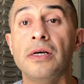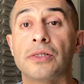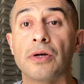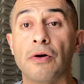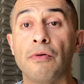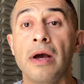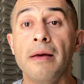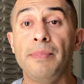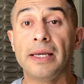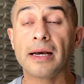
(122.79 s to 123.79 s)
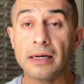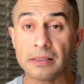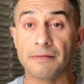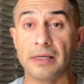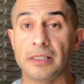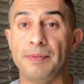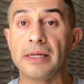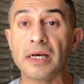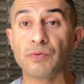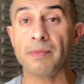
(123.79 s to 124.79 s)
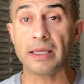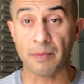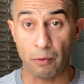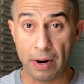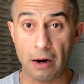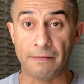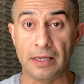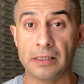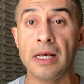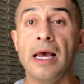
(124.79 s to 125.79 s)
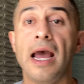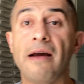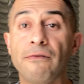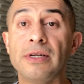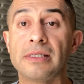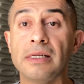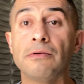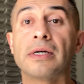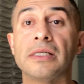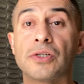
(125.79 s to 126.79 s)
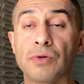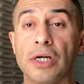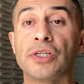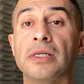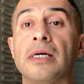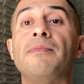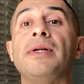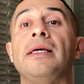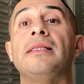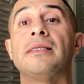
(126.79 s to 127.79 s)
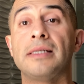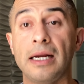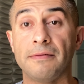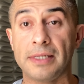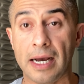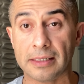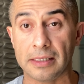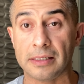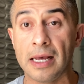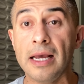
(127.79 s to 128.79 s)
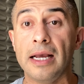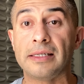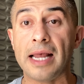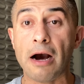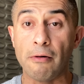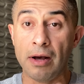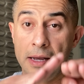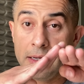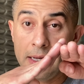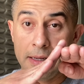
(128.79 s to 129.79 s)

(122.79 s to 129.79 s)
So because of this, because we made them aware of this, every single construction company in the state of Texas is now